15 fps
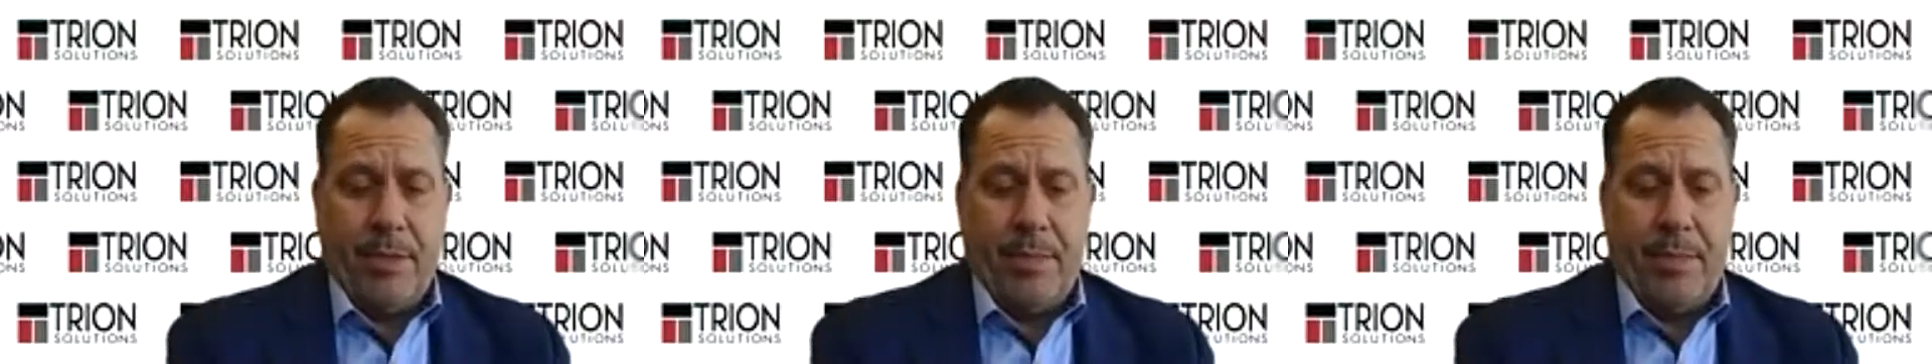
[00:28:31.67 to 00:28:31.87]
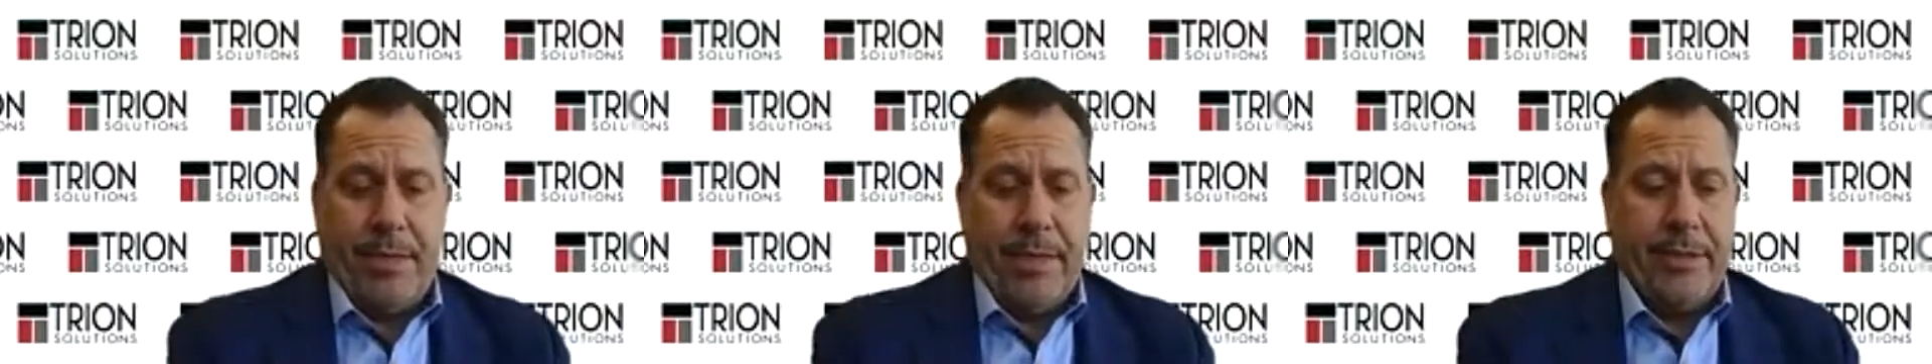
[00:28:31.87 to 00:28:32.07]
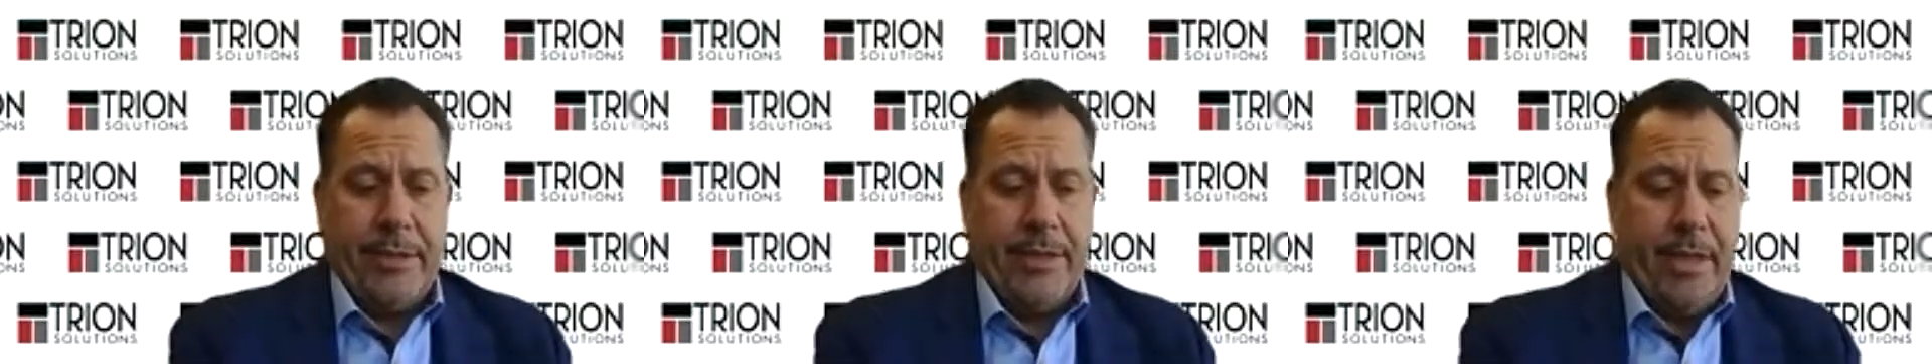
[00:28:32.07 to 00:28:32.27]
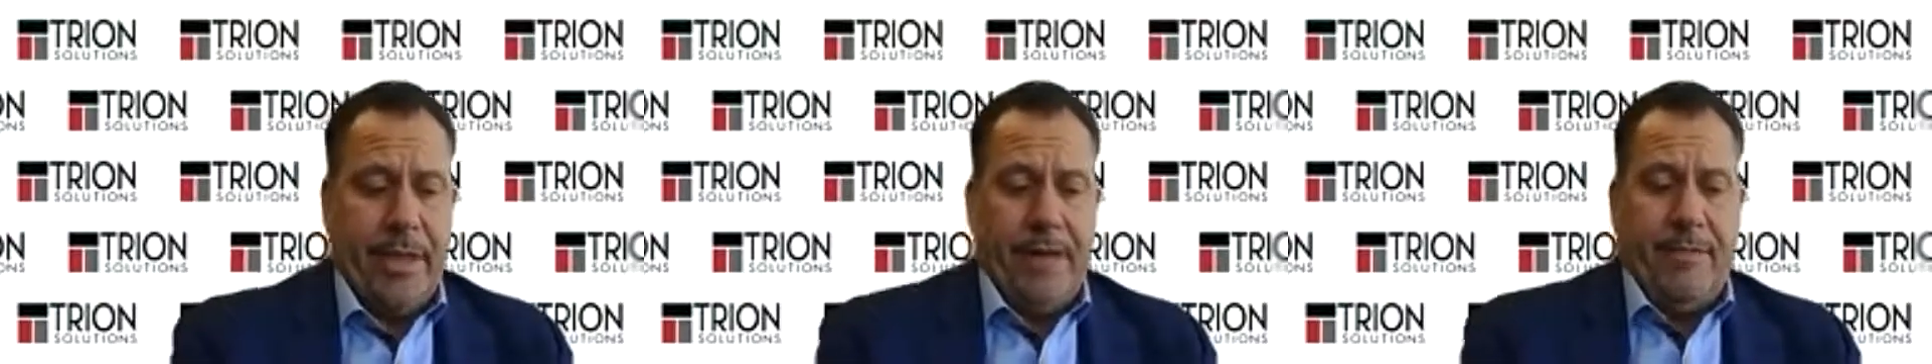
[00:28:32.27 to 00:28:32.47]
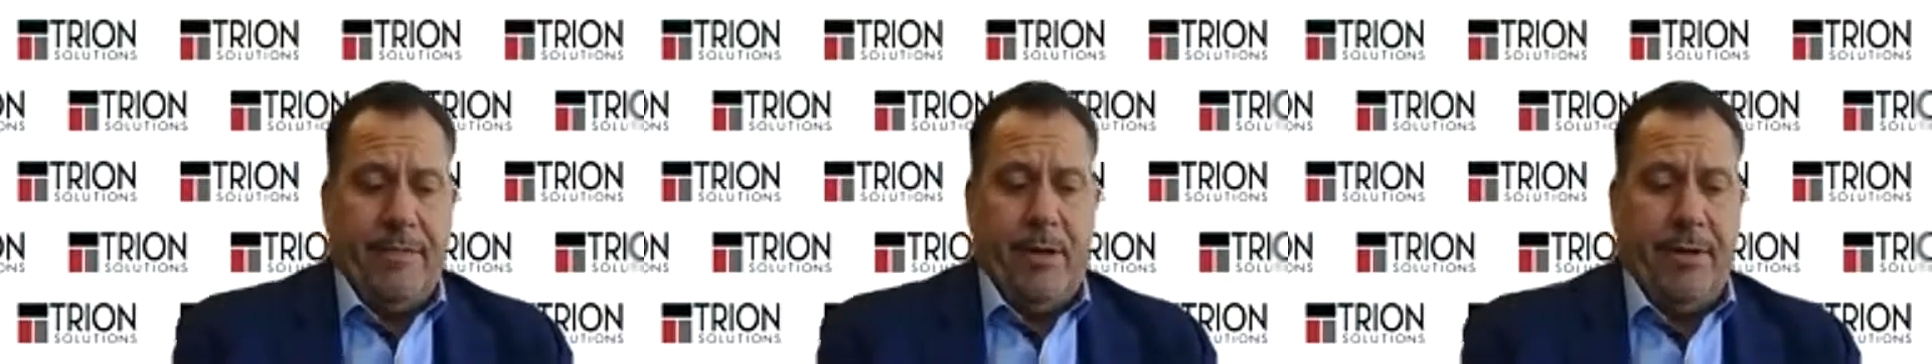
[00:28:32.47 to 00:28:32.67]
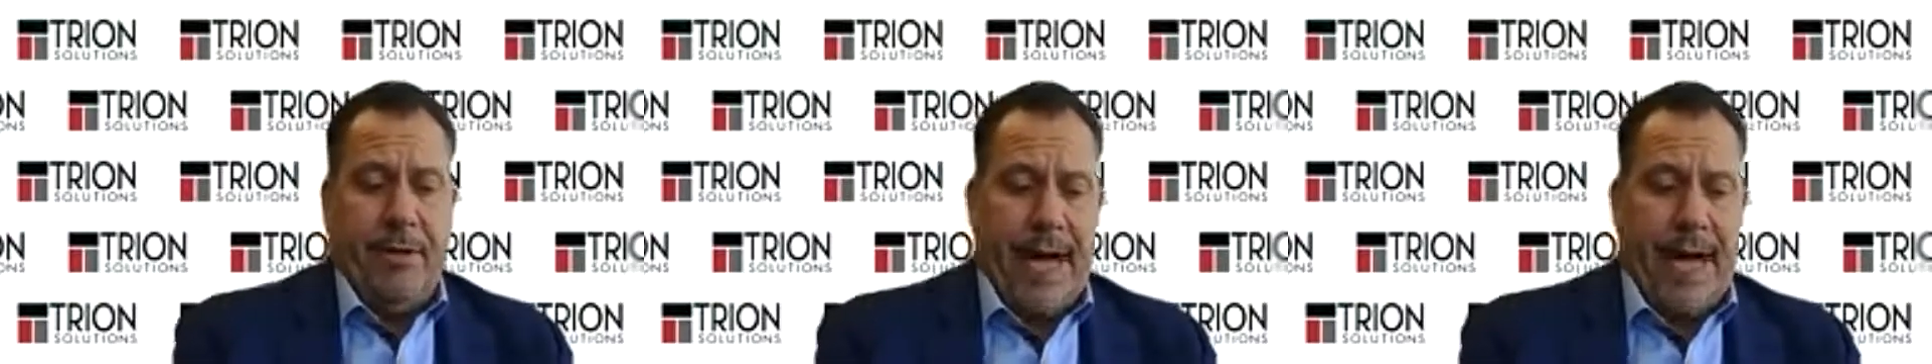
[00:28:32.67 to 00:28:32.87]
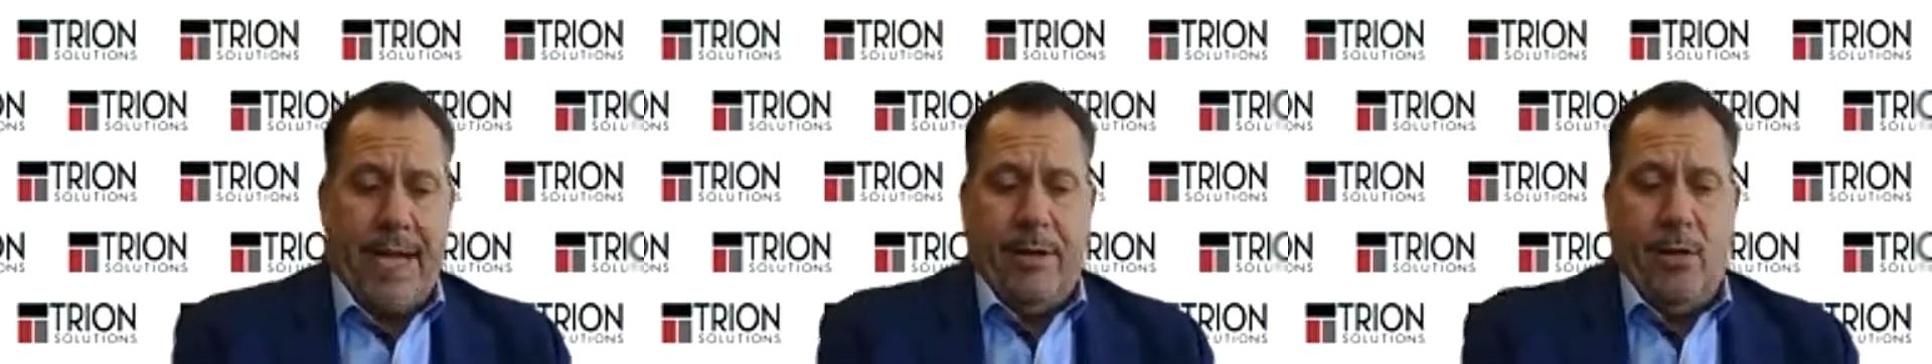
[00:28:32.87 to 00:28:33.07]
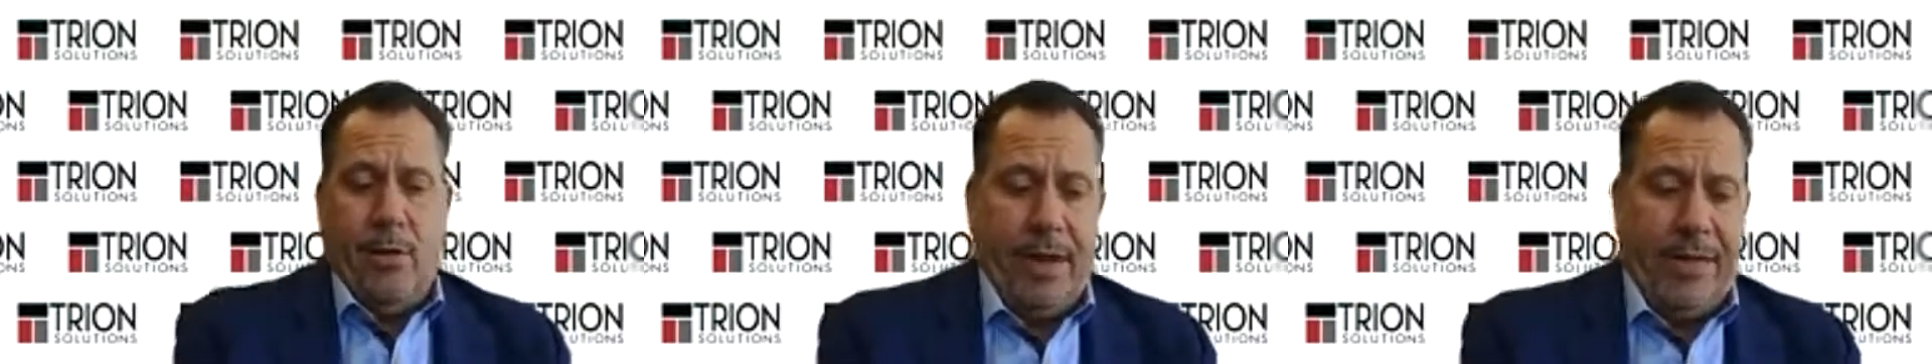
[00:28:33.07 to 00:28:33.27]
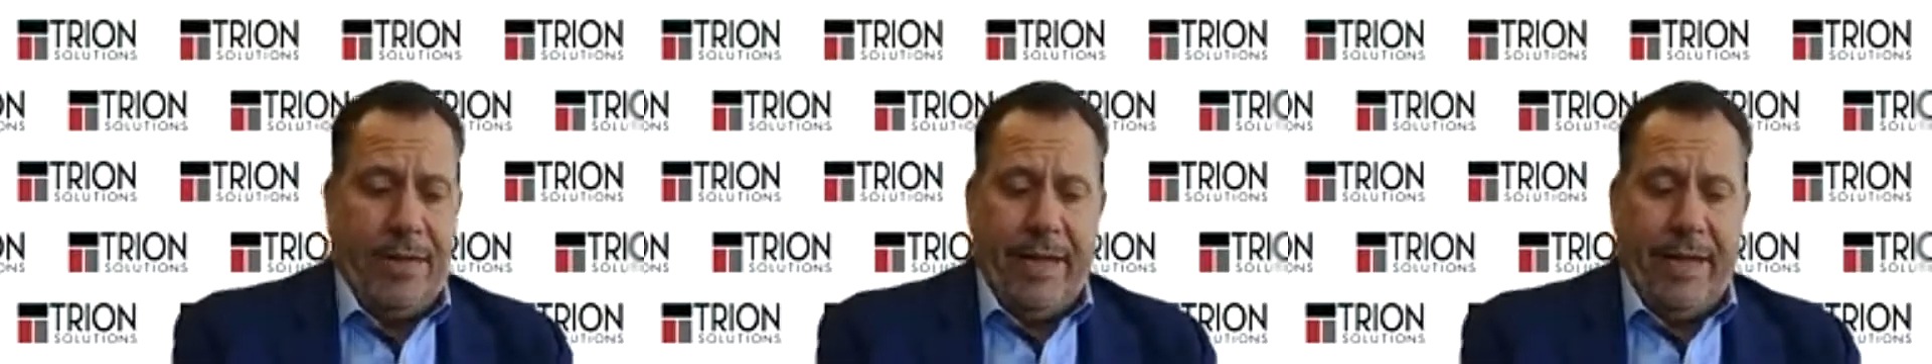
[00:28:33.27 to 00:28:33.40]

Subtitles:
because if you're not in one of